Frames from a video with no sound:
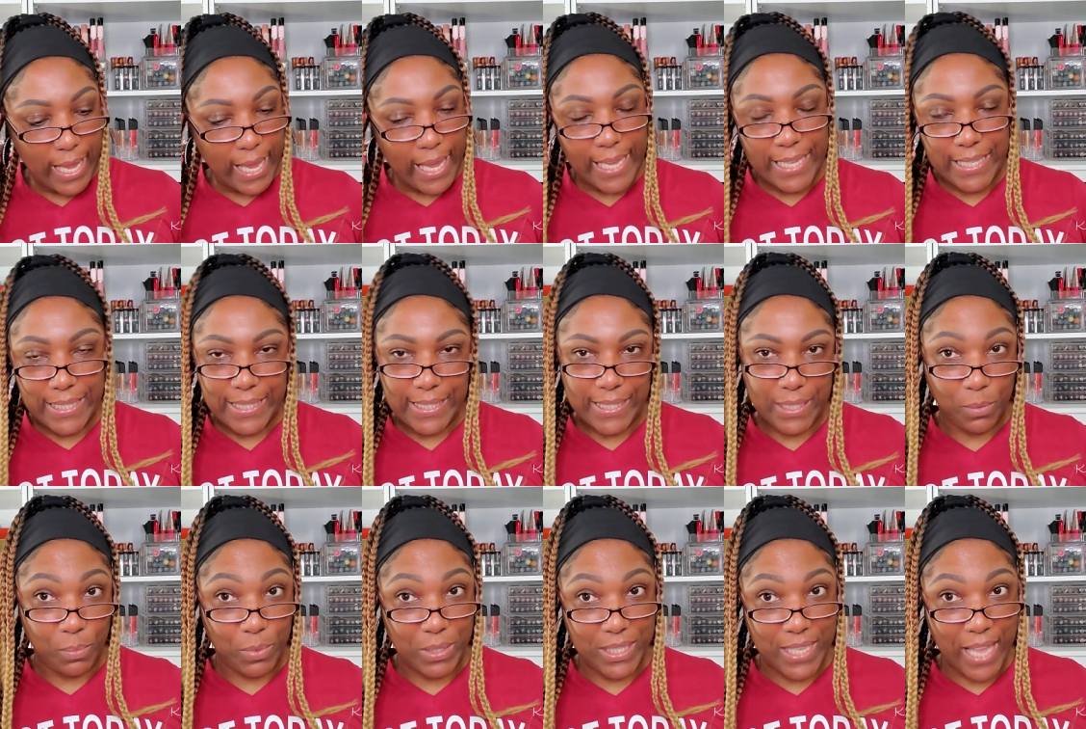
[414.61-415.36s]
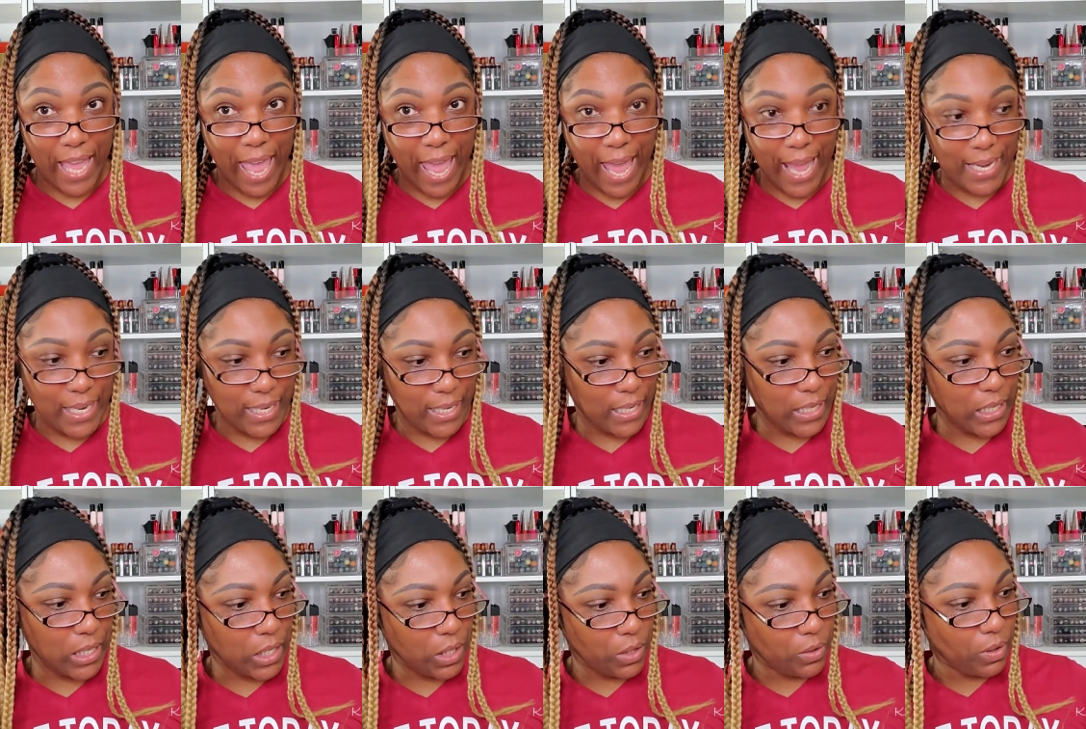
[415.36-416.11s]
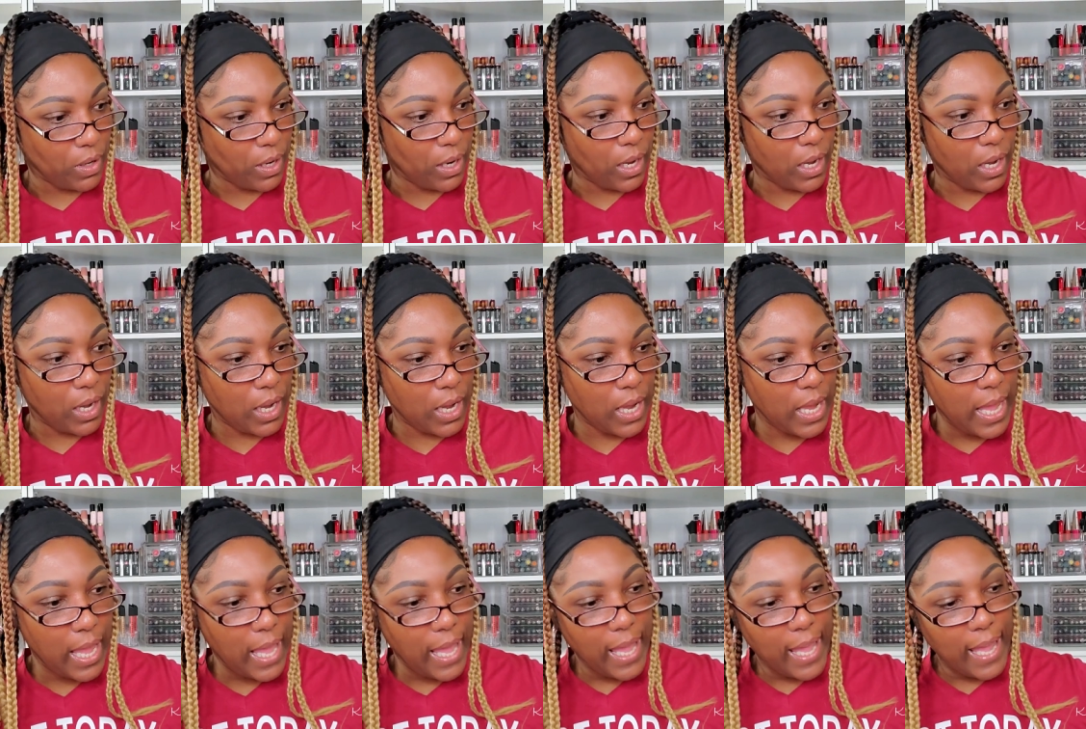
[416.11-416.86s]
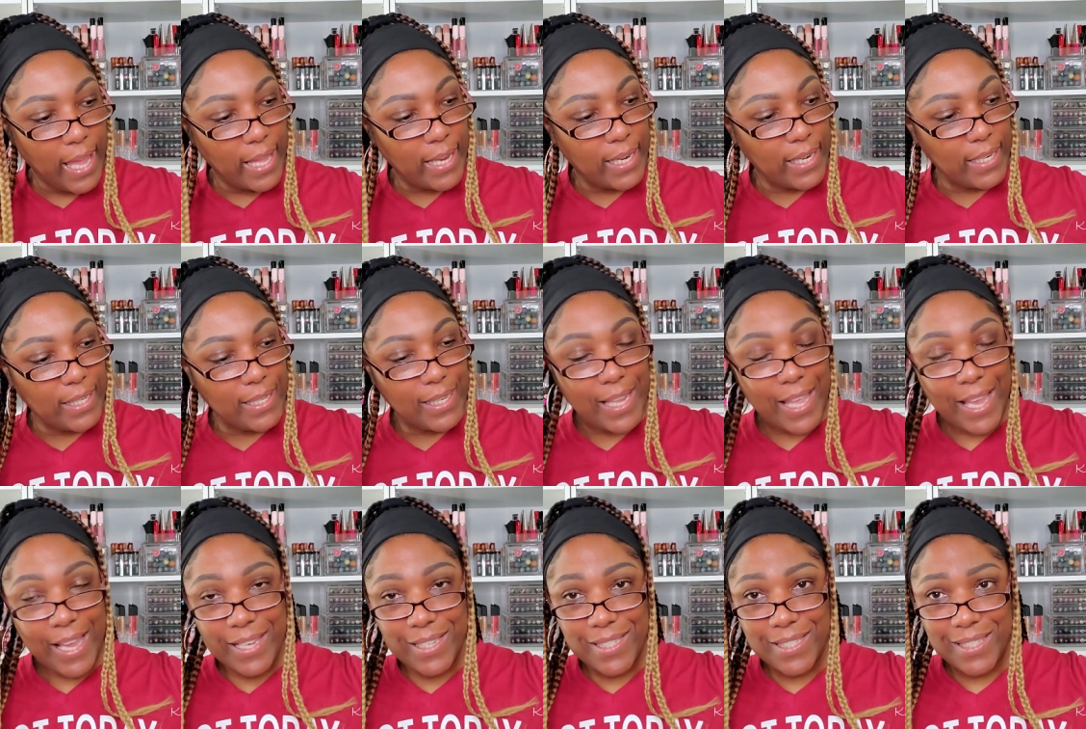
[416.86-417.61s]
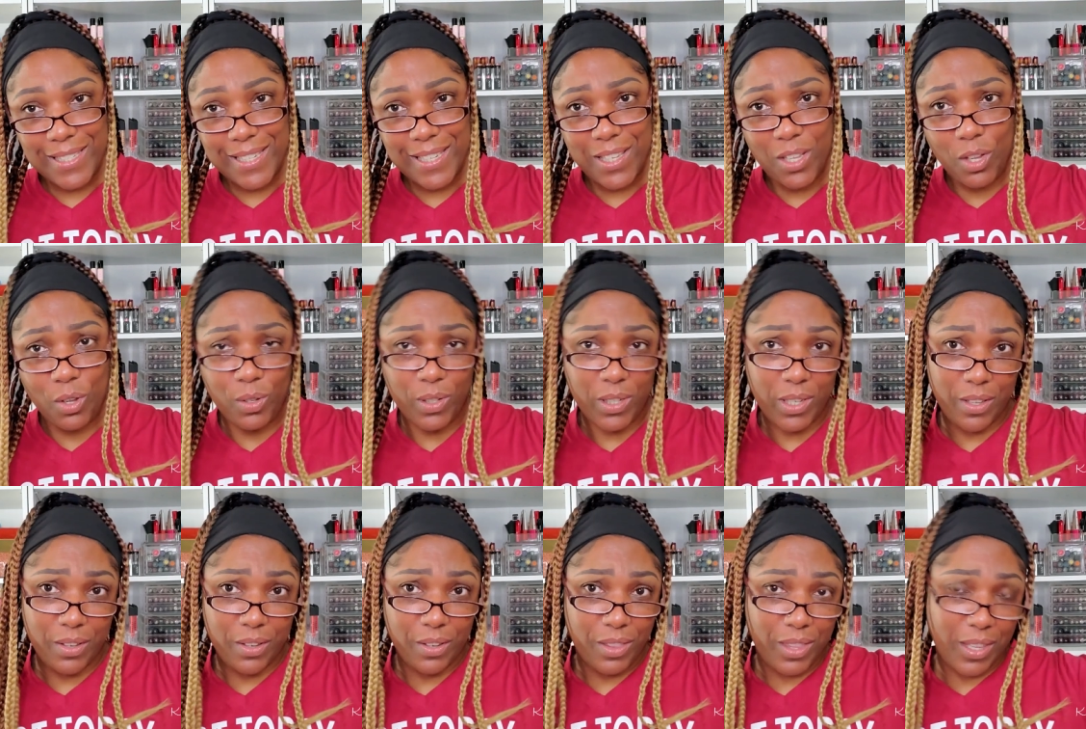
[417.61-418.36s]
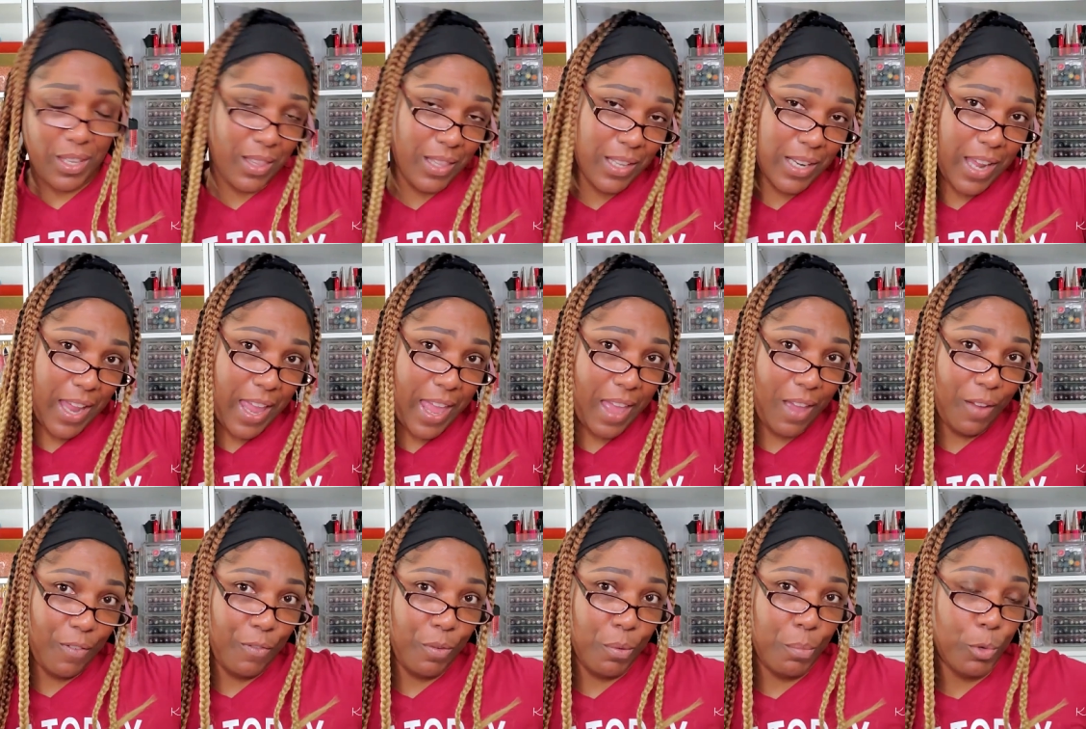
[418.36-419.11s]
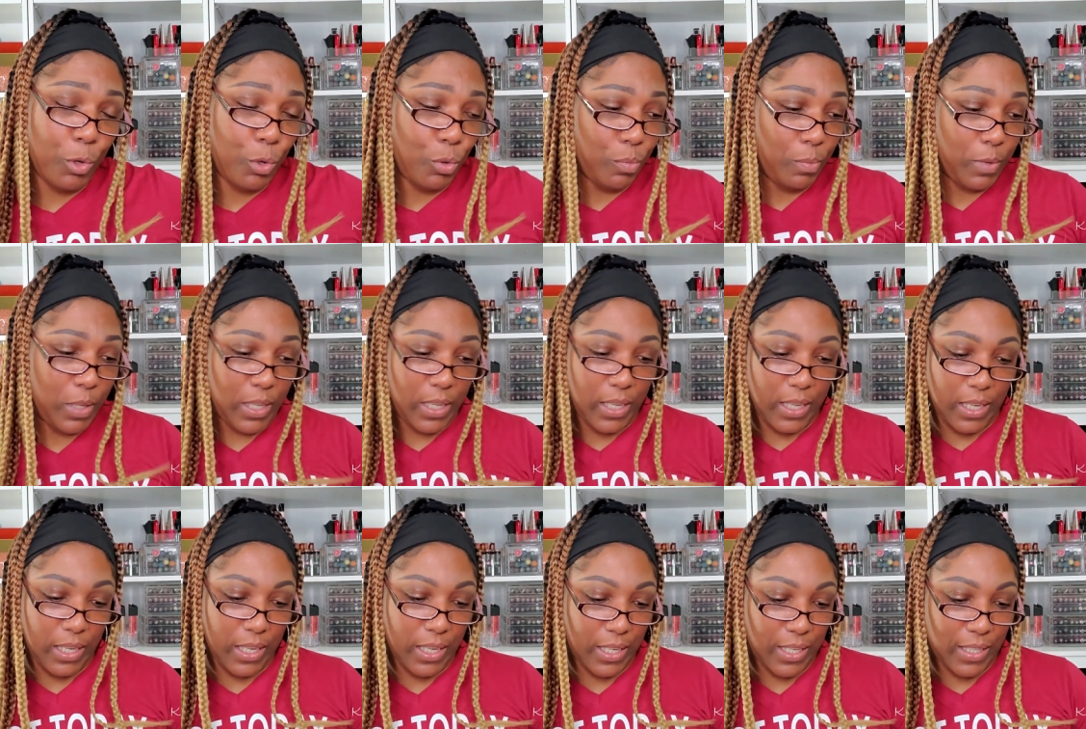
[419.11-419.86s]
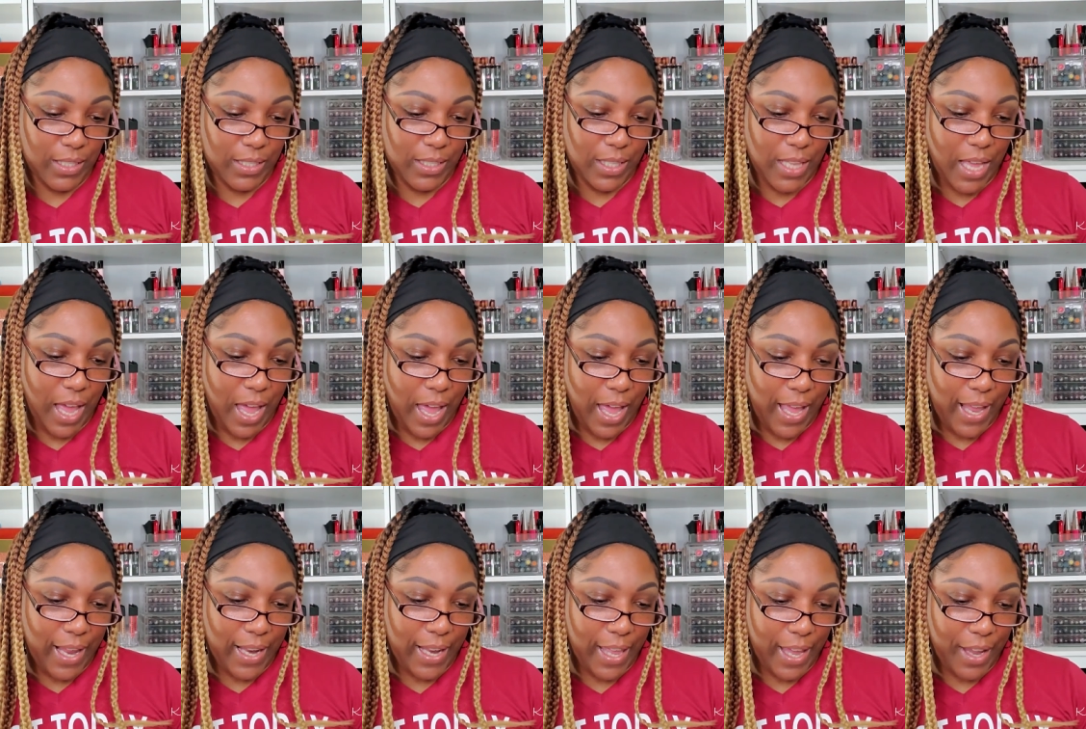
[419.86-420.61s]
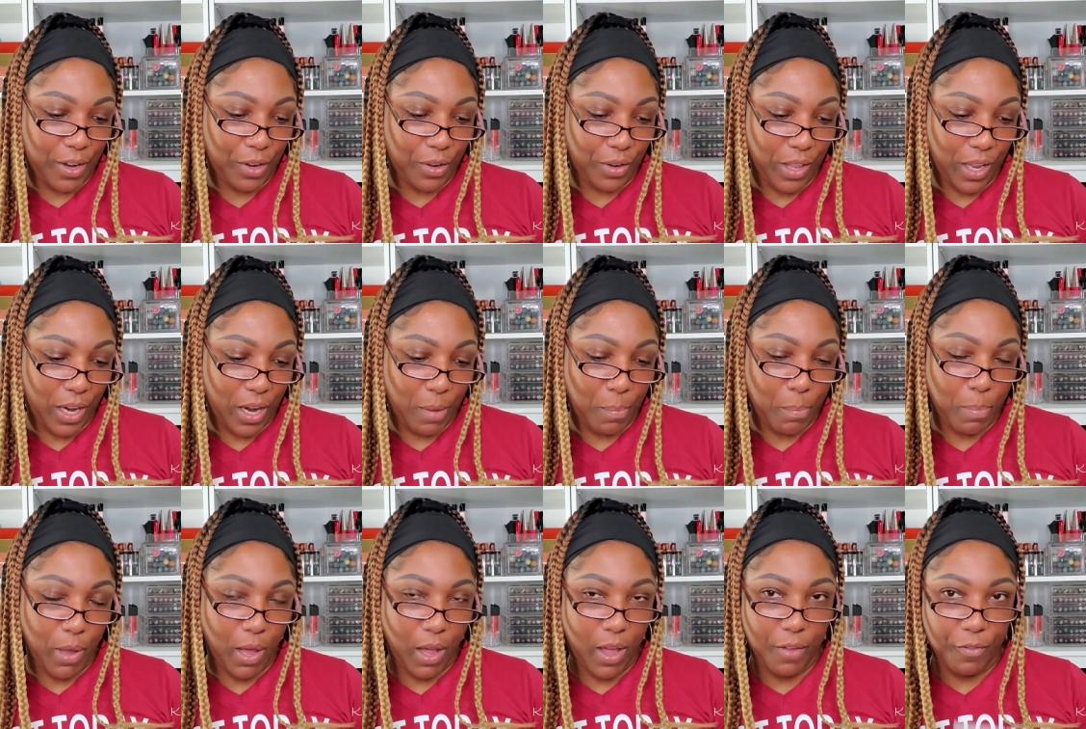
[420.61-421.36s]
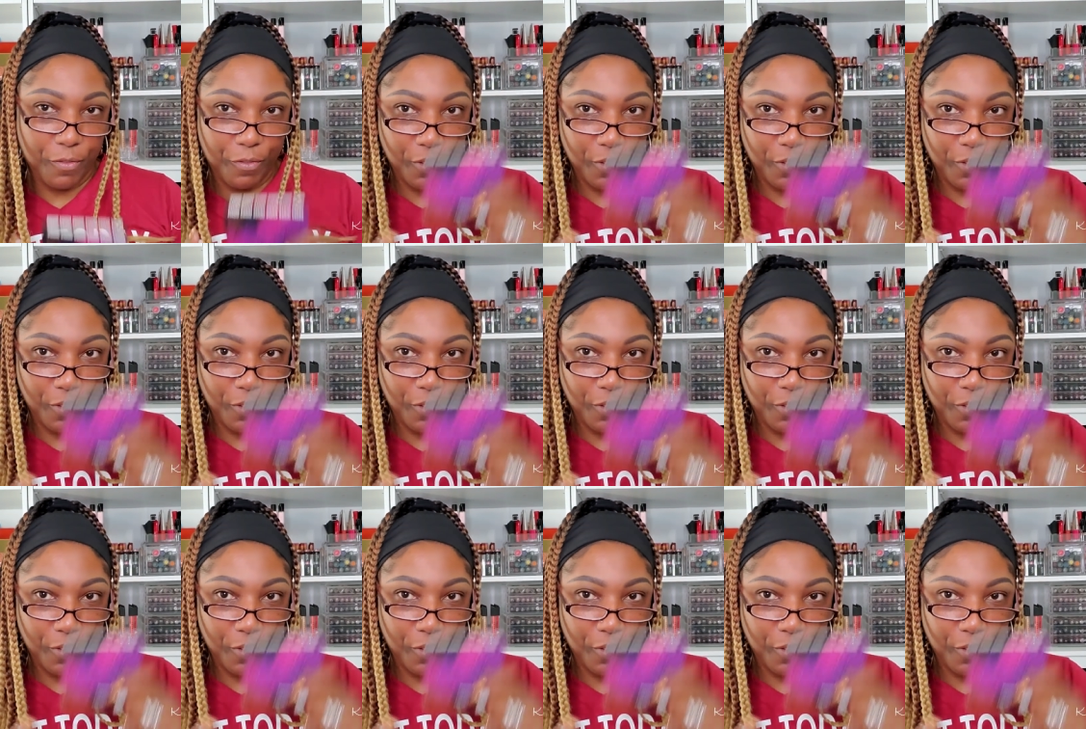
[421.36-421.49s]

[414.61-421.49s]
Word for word: And see what's happening, okay? And then lastly, the only other thing that I have from Uoma is the highlighter that I bought